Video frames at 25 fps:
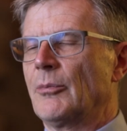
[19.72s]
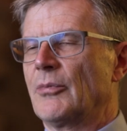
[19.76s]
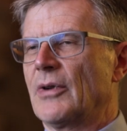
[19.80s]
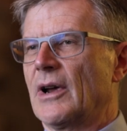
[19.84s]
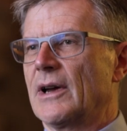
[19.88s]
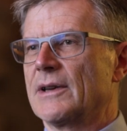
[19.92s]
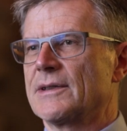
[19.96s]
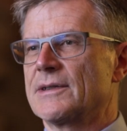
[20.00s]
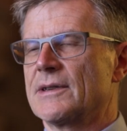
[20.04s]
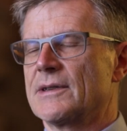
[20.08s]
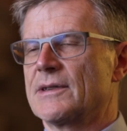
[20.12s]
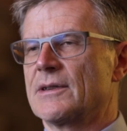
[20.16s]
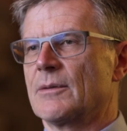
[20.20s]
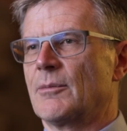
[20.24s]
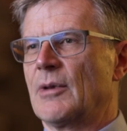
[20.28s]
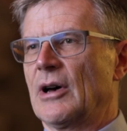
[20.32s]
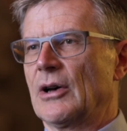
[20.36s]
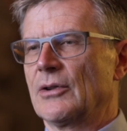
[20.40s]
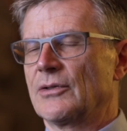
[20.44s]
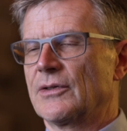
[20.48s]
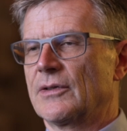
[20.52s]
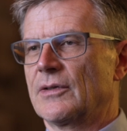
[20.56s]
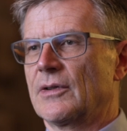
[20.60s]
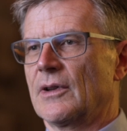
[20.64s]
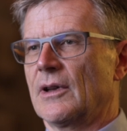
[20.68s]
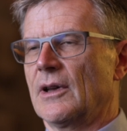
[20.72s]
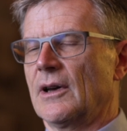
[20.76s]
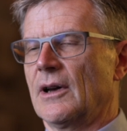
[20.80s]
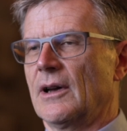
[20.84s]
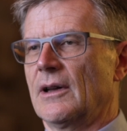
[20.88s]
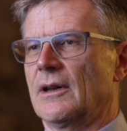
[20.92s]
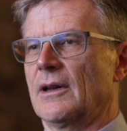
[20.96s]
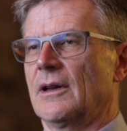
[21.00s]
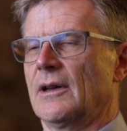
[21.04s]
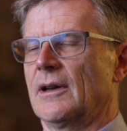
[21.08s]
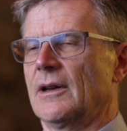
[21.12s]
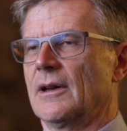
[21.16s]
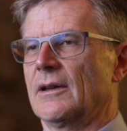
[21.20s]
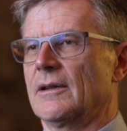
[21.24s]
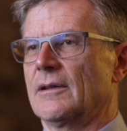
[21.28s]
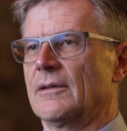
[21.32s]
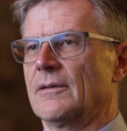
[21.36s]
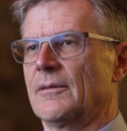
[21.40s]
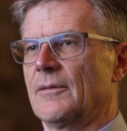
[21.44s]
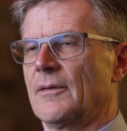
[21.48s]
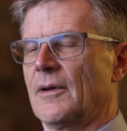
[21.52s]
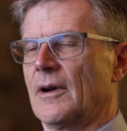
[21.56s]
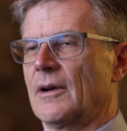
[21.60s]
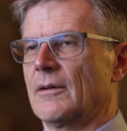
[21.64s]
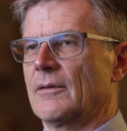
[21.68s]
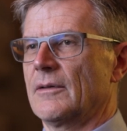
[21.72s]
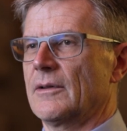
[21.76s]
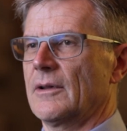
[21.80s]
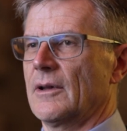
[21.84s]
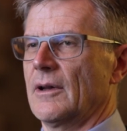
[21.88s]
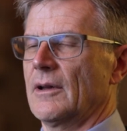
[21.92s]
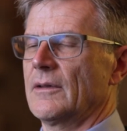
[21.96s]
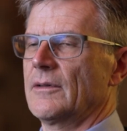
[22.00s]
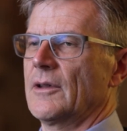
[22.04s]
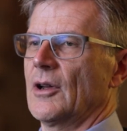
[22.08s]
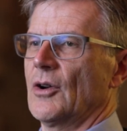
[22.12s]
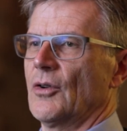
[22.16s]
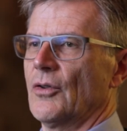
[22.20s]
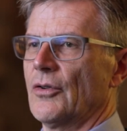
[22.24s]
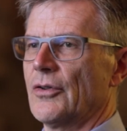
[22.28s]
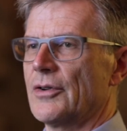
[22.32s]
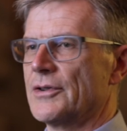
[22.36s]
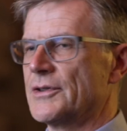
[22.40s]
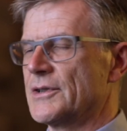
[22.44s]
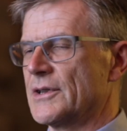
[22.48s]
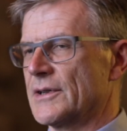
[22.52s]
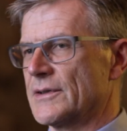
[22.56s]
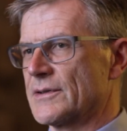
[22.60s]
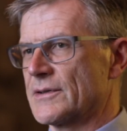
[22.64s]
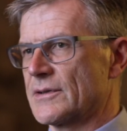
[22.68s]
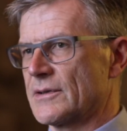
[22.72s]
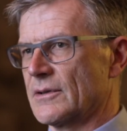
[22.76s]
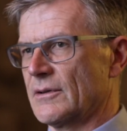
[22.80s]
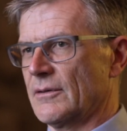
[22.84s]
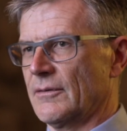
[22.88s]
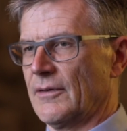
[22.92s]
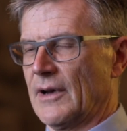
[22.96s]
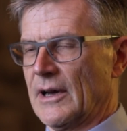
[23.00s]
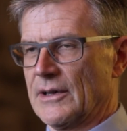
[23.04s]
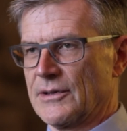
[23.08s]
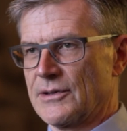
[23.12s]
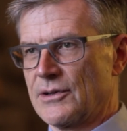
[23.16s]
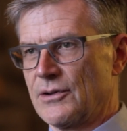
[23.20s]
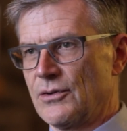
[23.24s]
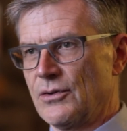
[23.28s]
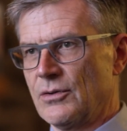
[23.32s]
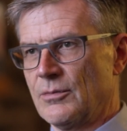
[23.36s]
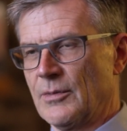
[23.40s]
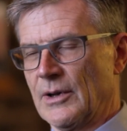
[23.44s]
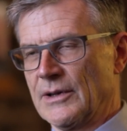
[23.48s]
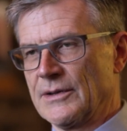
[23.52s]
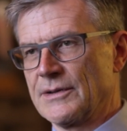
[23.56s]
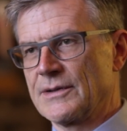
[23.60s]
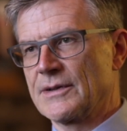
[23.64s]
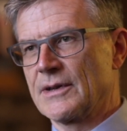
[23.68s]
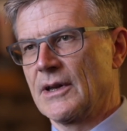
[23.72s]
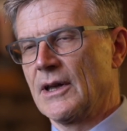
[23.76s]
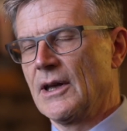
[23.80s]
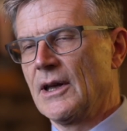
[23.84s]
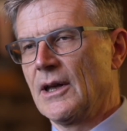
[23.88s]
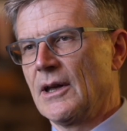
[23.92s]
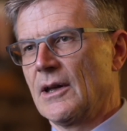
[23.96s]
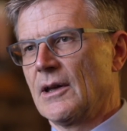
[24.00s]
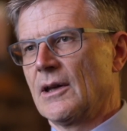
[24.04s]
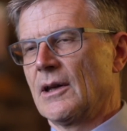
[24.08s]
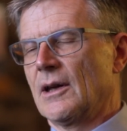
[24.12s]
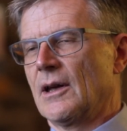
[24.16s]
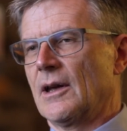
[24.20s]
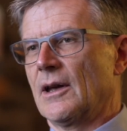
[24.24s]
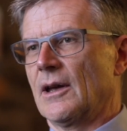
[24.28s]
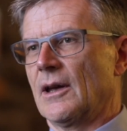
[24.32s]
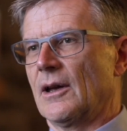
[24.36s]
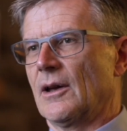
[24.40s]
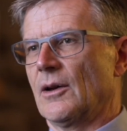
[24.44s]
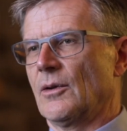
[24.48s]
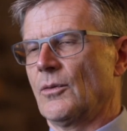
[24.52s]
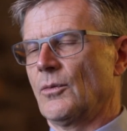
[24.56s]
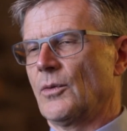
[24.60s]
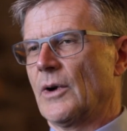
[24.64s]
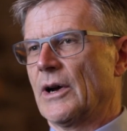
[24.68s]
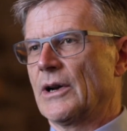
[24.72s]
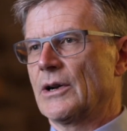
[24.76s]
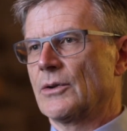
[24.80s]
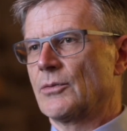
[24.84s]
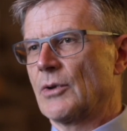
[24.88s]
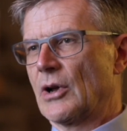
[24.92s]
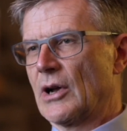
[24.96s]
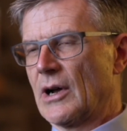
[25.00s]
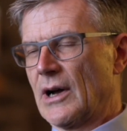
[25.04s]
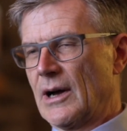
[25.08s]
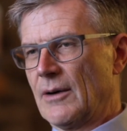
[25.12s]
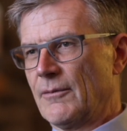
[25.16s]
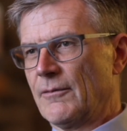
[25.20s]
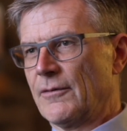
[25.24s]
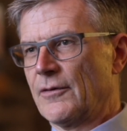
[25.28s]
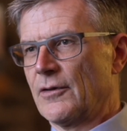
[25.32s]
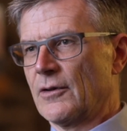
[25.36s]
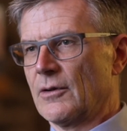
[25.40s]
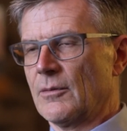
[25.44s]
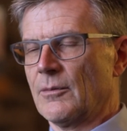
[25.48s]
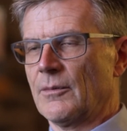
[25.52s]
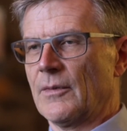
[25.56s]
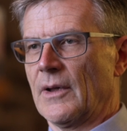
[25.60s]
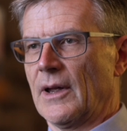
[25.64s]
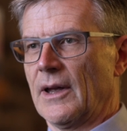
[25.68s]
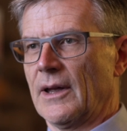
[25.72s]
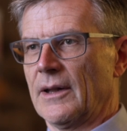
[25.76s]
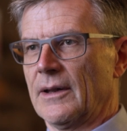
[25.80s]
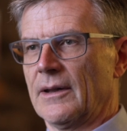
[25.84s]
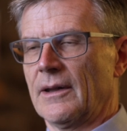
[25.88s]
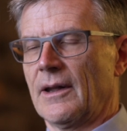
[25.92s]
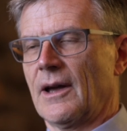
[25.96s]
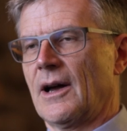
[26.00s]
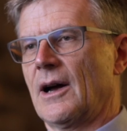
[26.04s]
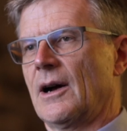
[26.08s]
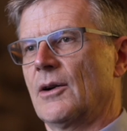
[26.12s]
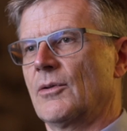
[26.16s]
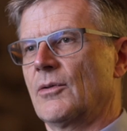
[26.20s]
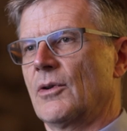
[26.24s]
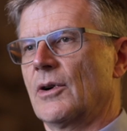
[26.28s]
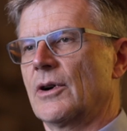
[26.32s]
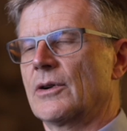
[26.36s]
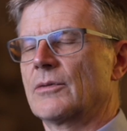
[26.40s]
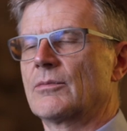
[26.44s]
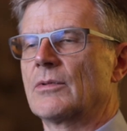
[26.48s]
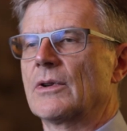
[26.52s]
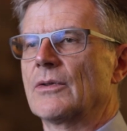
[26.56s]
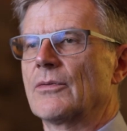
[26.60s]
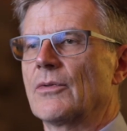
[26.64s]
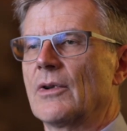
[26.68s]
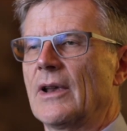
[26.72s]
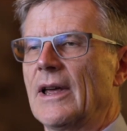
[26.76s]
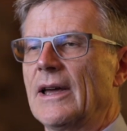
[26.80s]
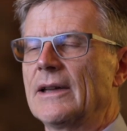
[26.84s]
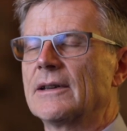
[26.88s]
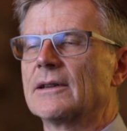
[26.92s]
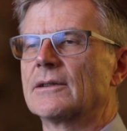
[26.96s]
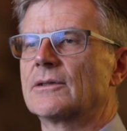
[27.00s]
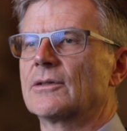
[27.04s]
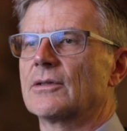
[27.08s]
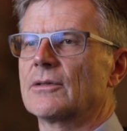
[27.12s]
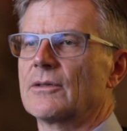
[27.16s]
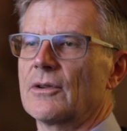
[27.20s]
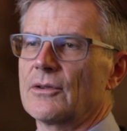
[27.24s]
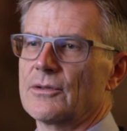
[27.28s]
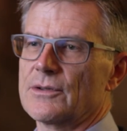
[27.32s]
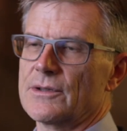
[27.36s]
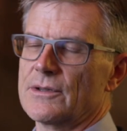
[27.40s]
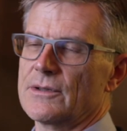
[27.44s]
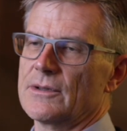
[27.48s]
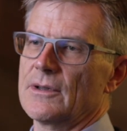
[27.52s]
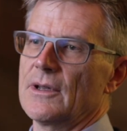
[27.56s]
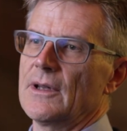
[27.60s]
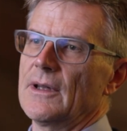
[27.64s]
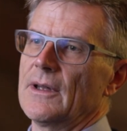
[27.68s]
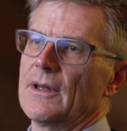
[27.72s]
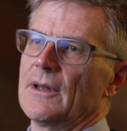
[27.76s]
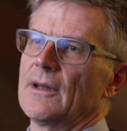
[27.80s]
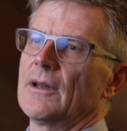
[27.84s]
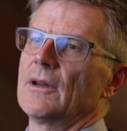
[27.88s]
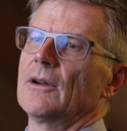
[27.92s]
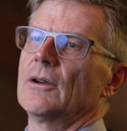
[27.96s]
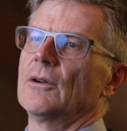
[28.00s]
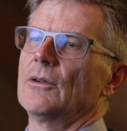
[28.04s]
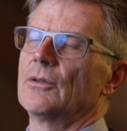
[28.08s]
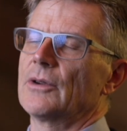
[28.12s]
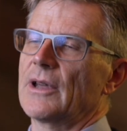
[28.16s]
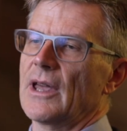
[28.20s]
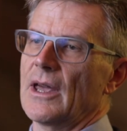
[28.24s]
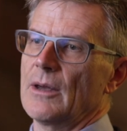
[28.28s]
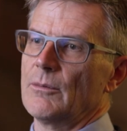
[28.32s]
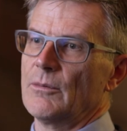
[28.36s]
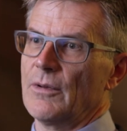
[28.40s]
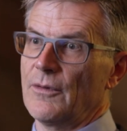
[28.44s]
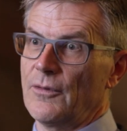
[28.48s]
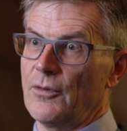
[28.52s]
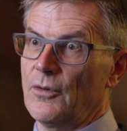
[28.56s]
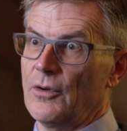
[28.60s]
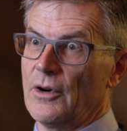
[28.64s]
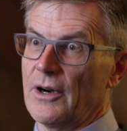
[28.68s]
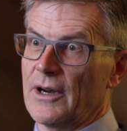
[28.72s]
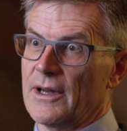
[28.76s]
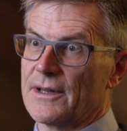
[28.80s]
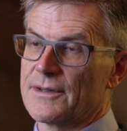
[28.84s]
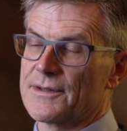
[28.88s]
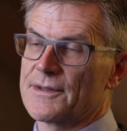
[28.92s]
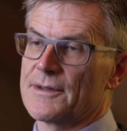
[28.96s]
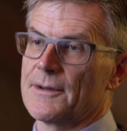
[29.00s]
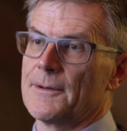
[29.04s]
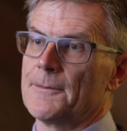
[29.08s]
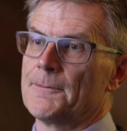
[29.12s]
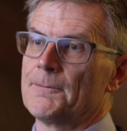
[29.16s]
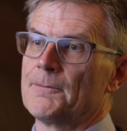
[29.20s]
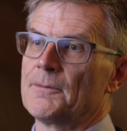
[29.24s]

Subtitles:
Prize is about the origins of us humans. Where do we come from and how are we related to those who came before us?